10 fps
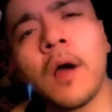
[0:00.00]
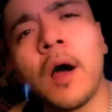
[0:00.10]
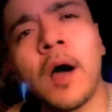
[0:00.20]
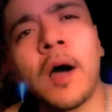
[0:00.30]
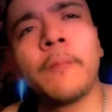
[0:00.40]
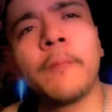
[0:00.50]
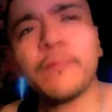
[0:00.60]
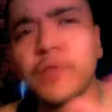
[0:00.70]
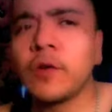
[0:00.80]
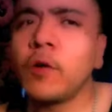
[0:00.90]

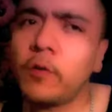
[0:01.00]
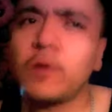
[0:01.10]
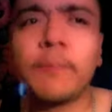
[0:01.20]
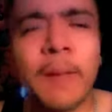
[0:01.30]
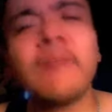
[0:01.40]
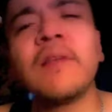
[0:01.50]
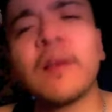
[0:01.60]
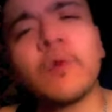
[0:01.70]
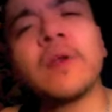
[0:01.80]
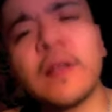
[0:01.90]
You know, Pavlik
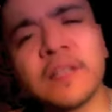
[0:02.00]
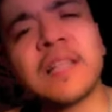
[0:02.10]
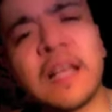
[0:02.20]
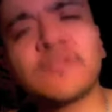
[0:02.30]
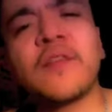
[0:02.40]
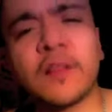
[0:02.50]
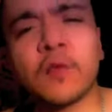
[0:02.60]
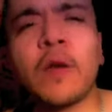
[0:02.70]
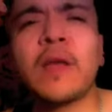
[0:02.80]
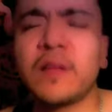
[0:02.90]
winning his last fight the
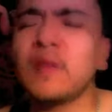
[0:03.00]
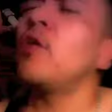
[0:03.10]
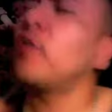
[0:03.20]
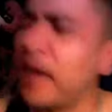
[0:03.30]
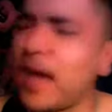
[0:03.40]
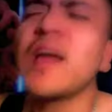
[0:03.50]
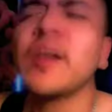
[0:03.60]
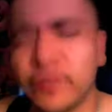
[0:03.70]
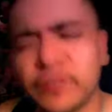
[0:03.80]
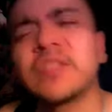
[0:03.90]
way he did. Okay, I
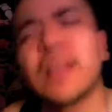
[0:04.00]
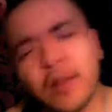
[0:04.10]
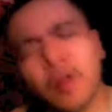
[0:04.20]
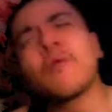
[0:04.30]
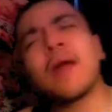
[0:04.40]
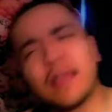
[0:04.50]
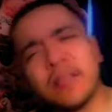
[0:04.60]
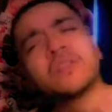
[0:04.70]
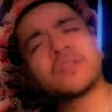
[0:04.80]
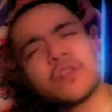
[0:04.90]
understand. All right, he
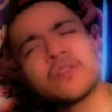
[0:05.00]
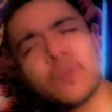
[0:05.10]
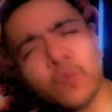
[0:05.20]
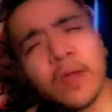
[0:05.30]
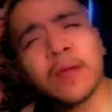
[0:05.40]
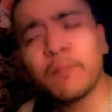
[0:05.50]
deserves the win,